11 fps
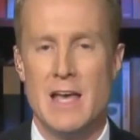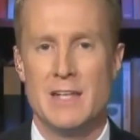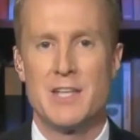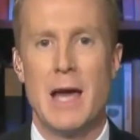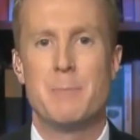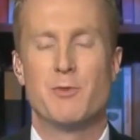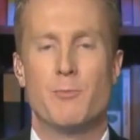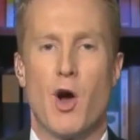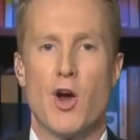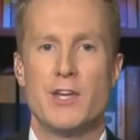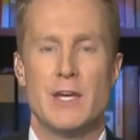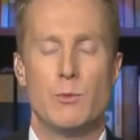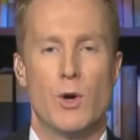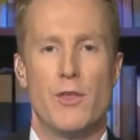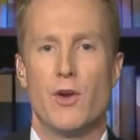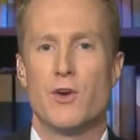type of market
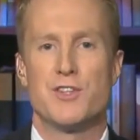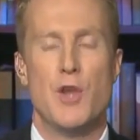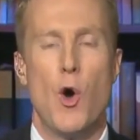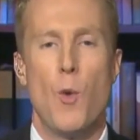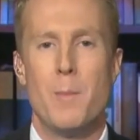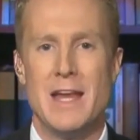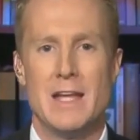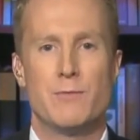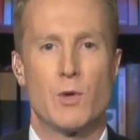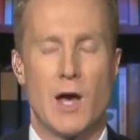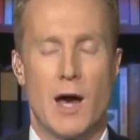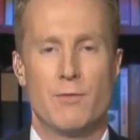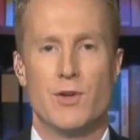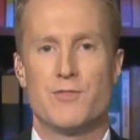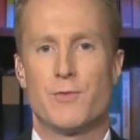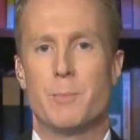where there is no meaningful
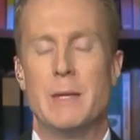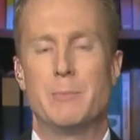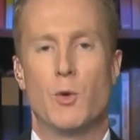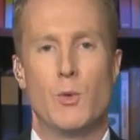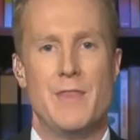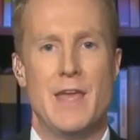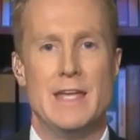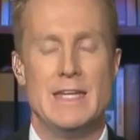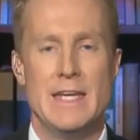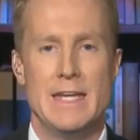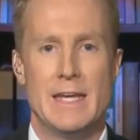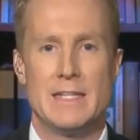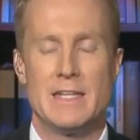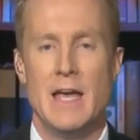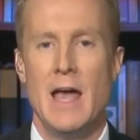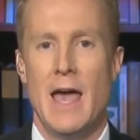coverage for people when they need it.